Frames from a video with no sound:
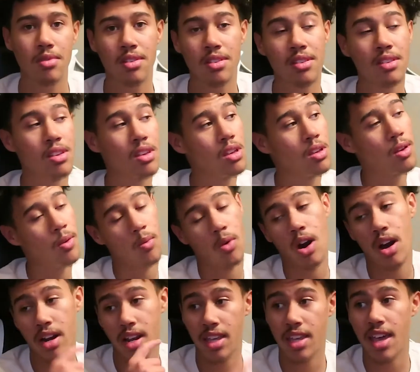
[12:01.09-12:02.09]
me.
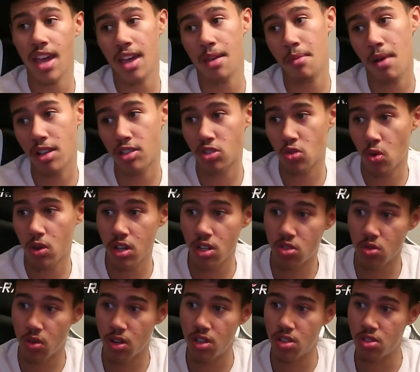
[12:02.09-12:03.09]
100K by
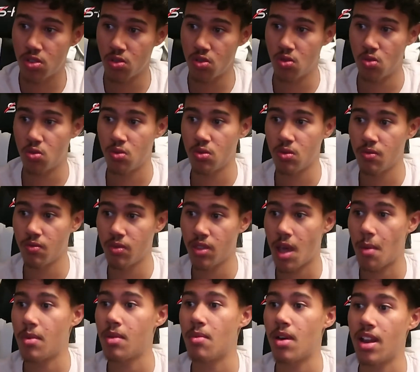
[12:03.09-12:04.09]
2022.
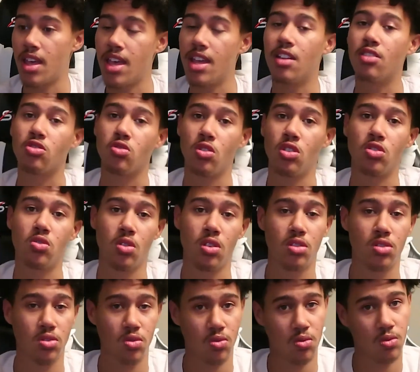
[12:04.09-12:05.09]
I mean by the end of
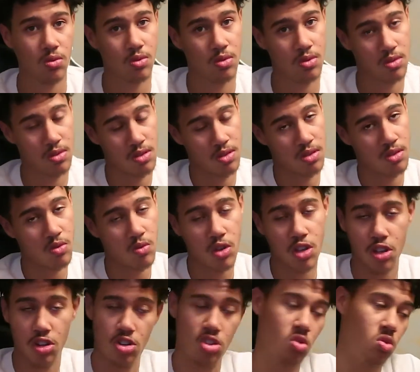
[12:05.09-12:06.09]
2022. We
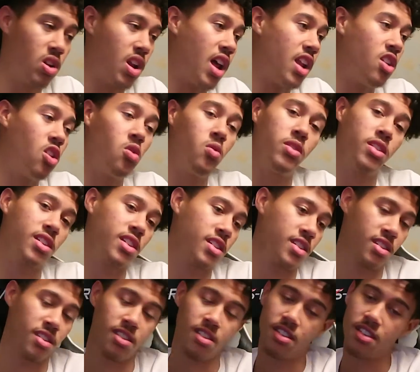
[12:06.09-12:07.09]
could do it. I know we
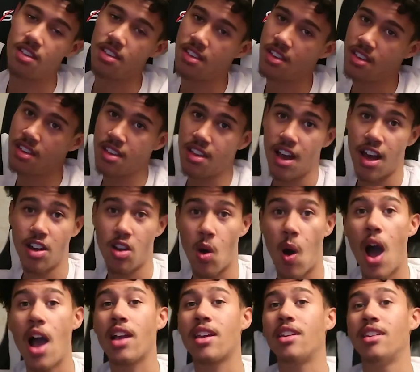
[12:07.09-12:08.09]
can. I know
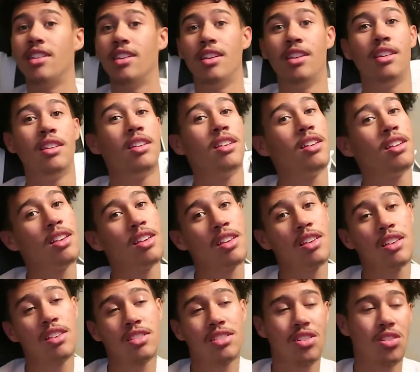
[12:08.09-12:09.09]
I can.
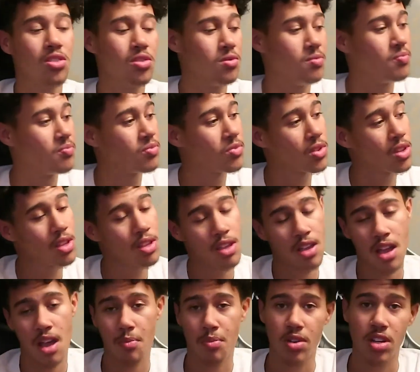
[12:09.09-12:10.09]
So
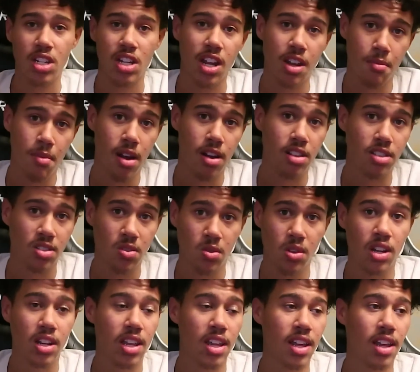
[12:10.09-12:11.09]
appreciate everybody
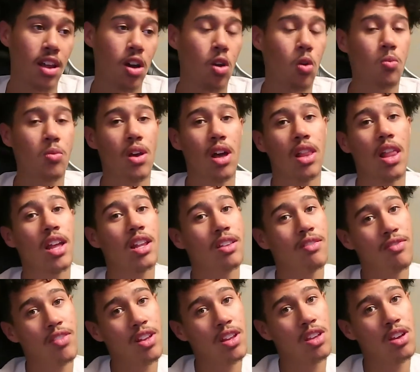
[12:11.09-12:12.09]
tuning in. I hope y'all like the
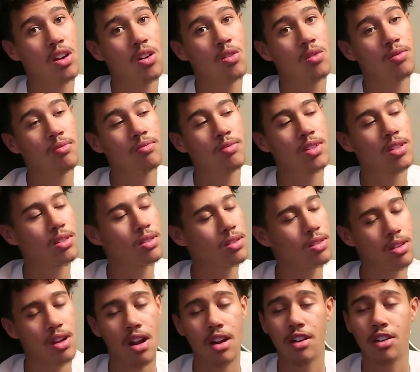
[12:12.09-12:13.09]
video.
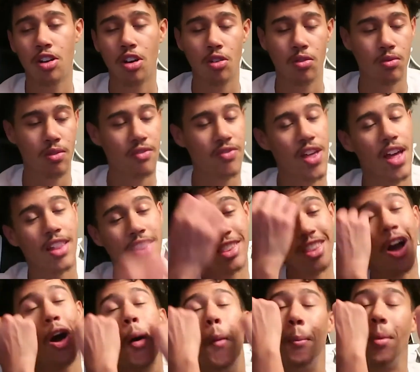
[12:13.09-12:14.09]
You already know, if that
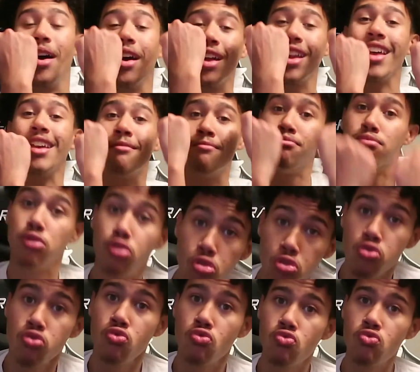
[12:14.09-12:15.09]
thumb button ain't
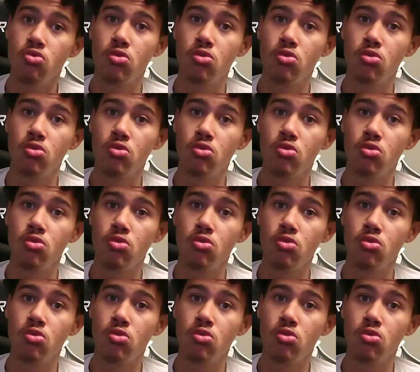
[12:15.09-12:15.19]
blue,